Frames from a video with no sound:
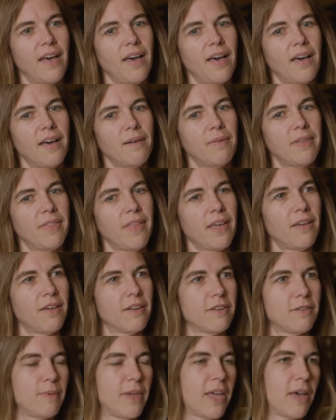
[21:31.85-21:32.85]
And they
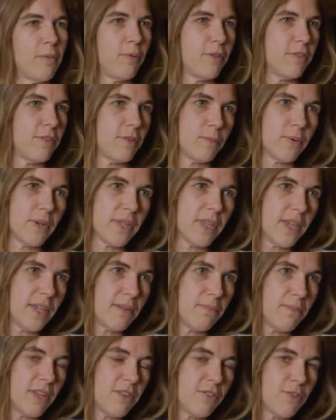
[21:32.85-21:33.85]
hooked me up with some really
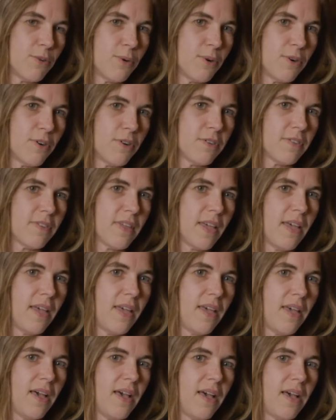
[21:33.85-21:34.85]
good mentors.
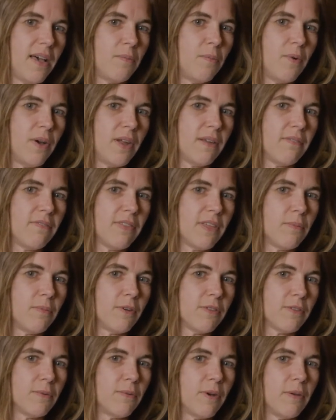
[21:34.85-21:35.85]
One of them
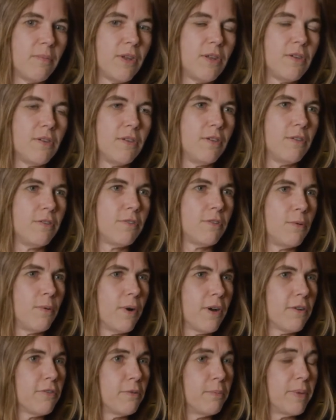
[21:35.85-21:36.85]
was a woman who used to
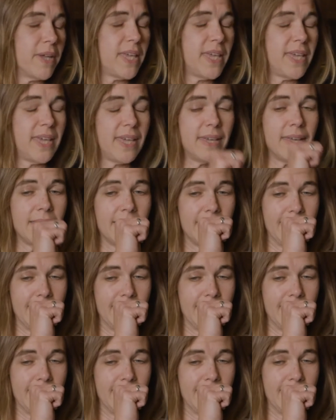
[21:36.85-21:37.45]
work for McKee.